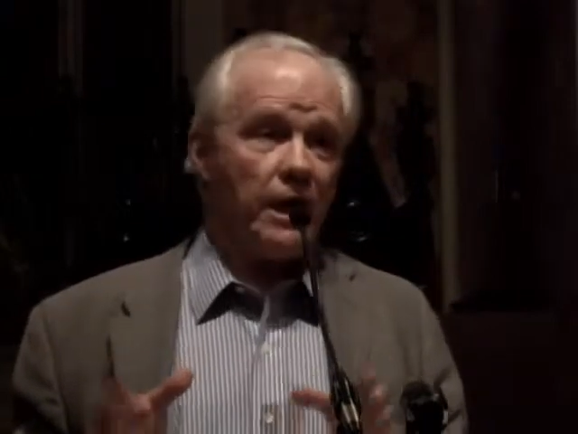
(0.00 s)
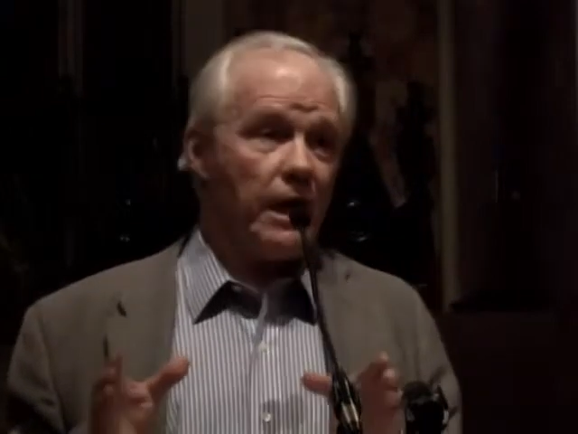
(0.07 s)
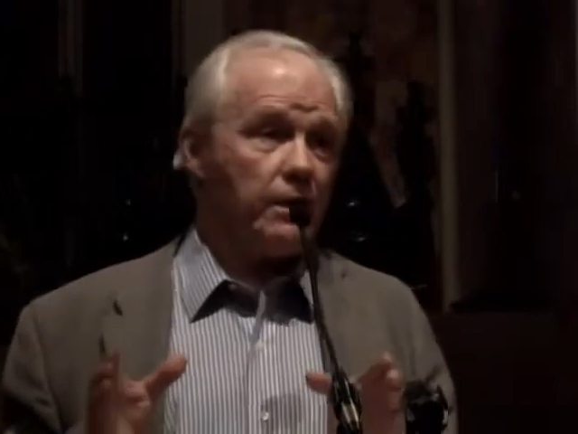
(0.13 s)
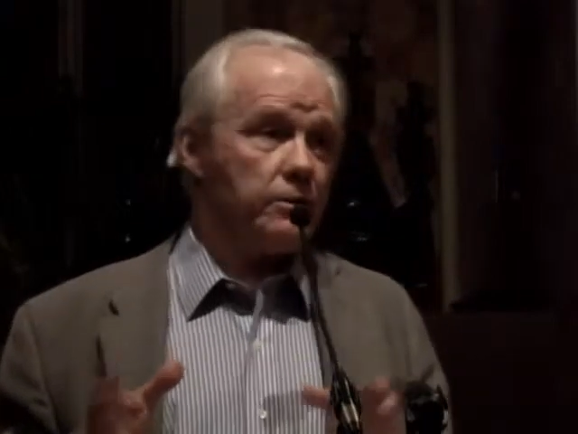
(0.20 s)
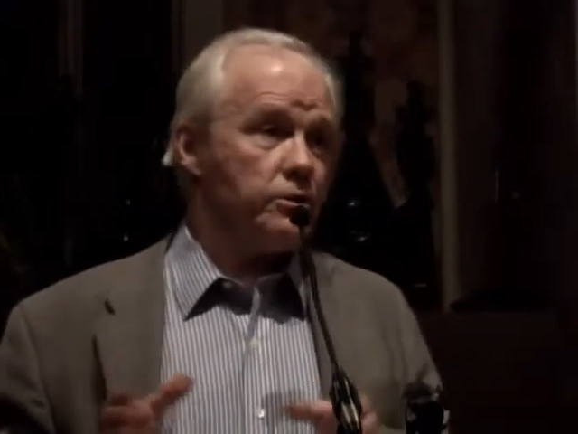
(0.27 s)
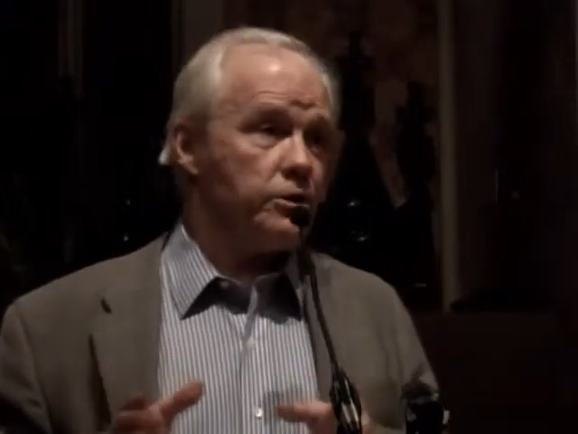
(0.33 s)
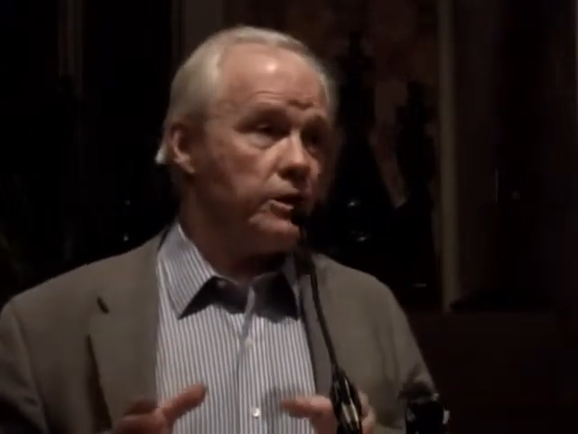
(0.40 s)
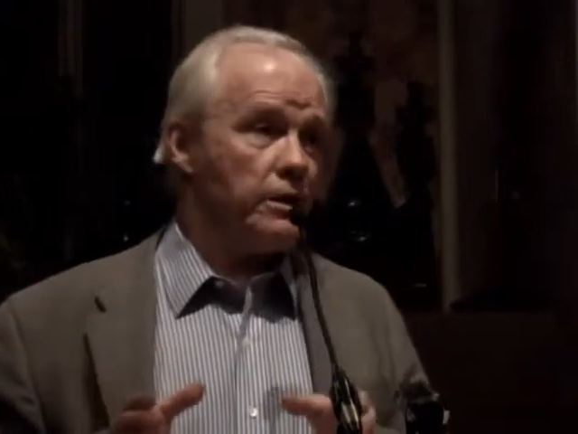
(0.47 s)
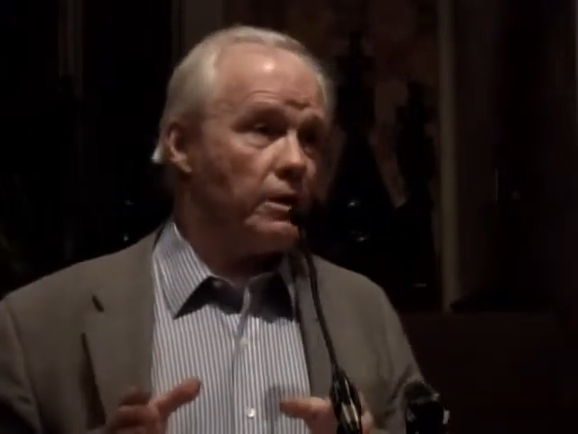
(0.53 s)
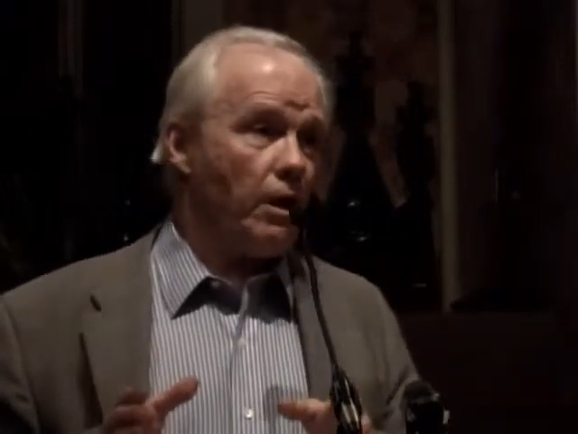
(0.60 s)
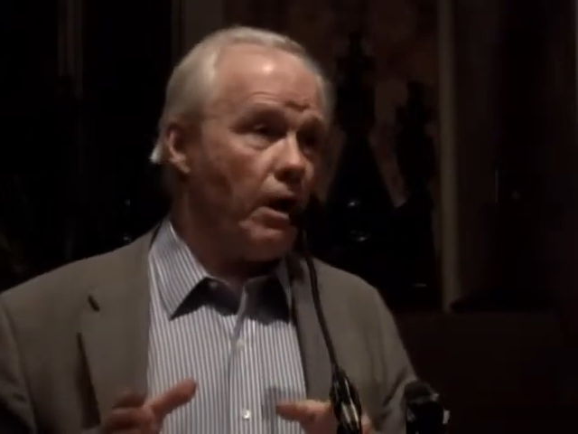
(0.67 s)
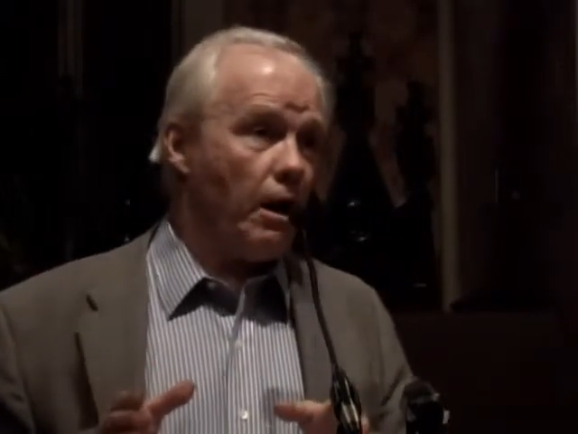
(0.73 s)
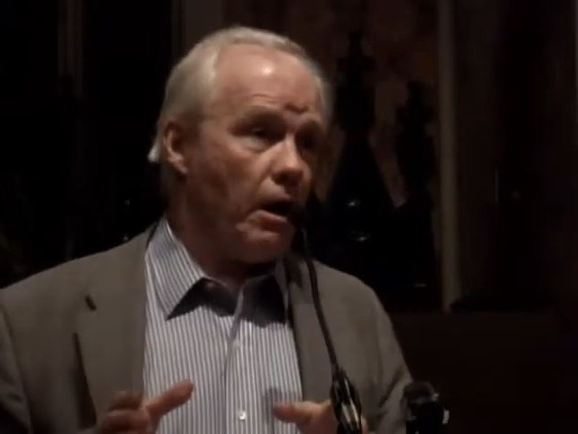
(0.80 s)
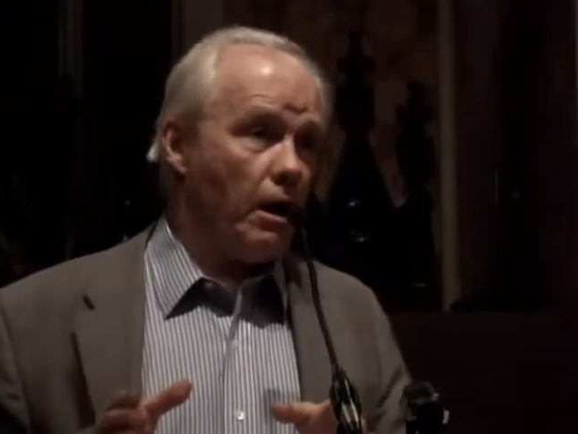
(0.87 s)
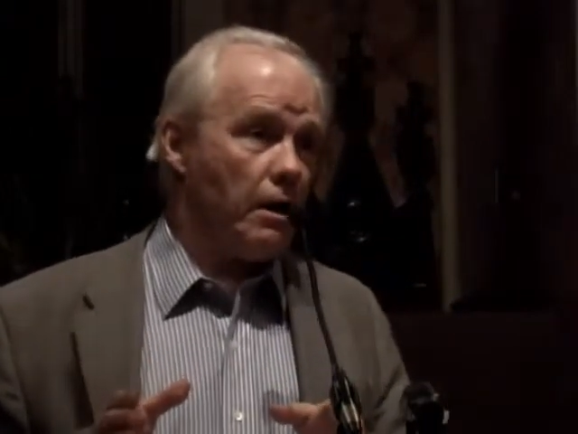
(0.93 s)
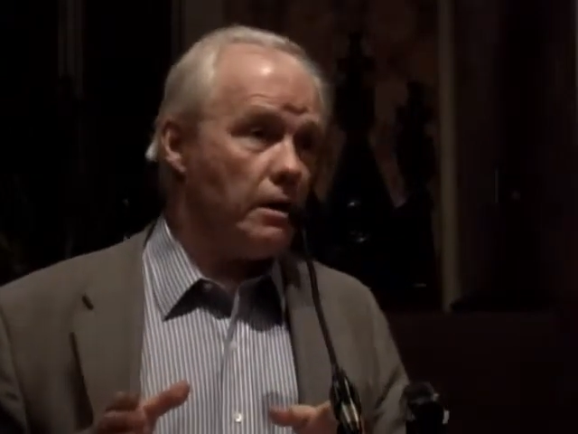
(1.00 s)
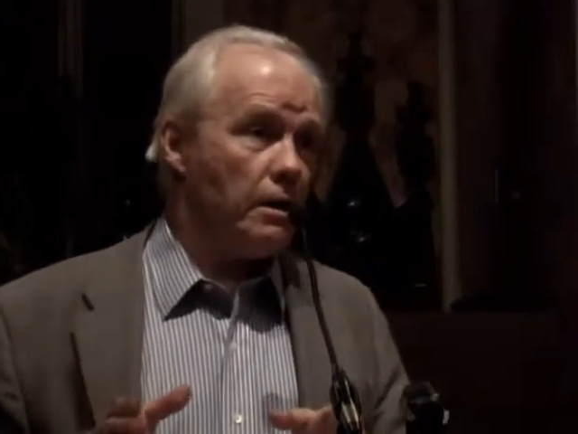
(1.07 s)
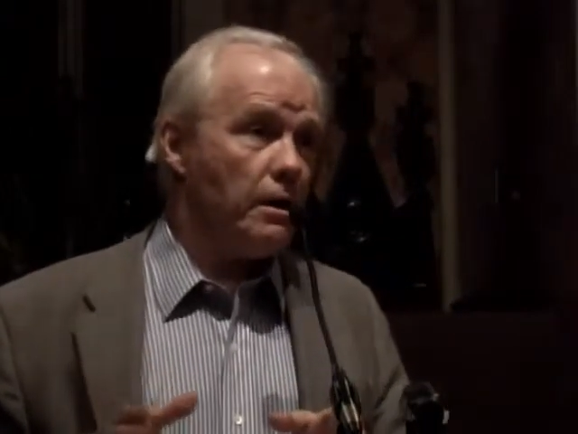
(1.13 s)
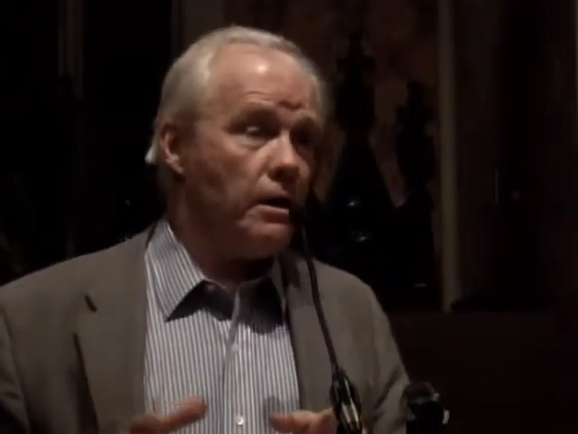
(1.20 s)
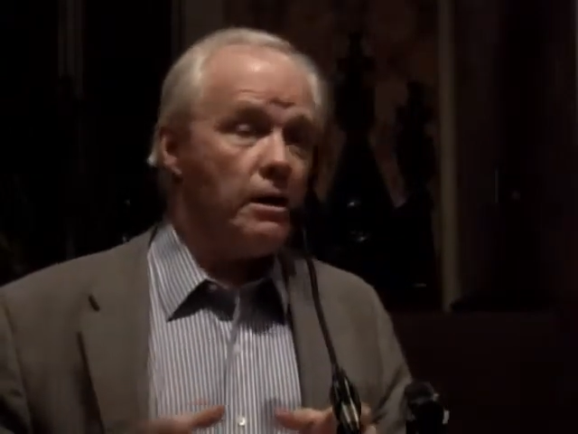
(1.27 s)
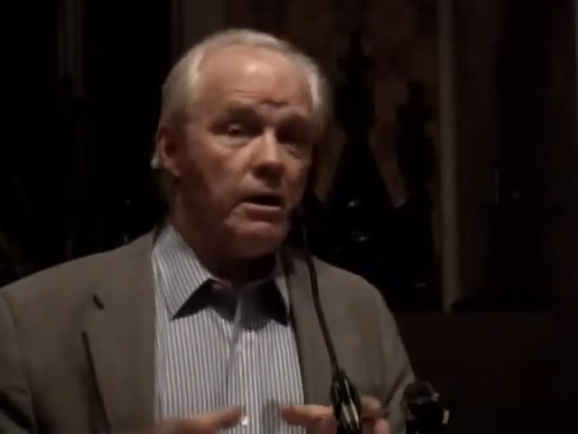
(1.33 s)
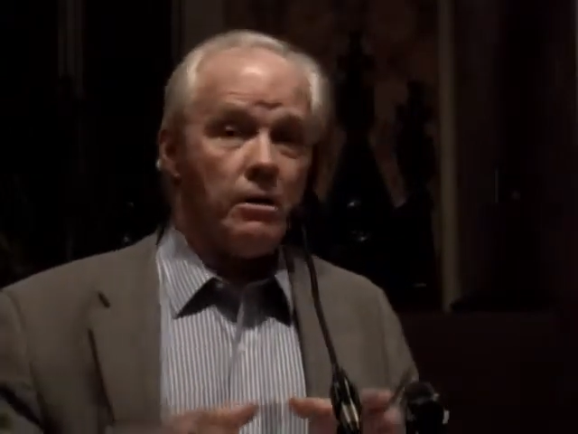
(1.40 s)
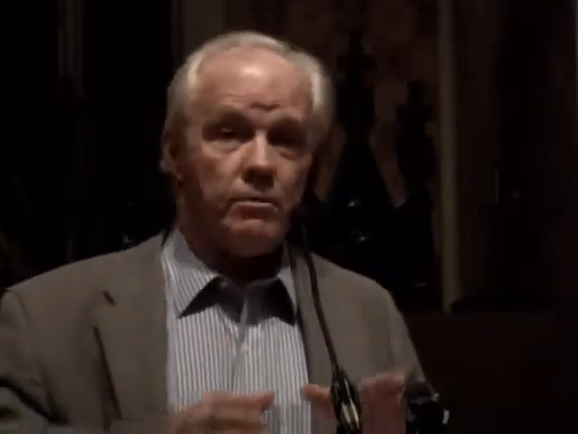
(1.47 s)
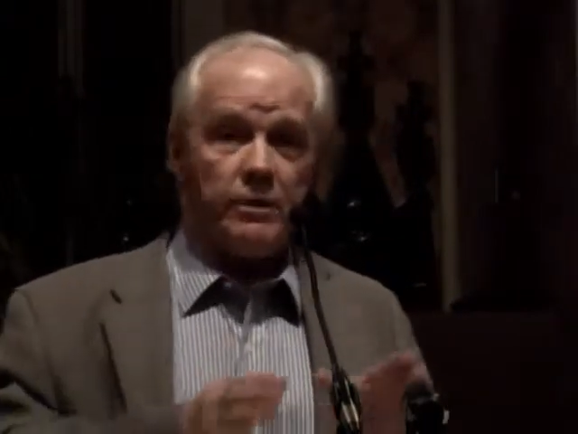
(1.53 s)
challenging law,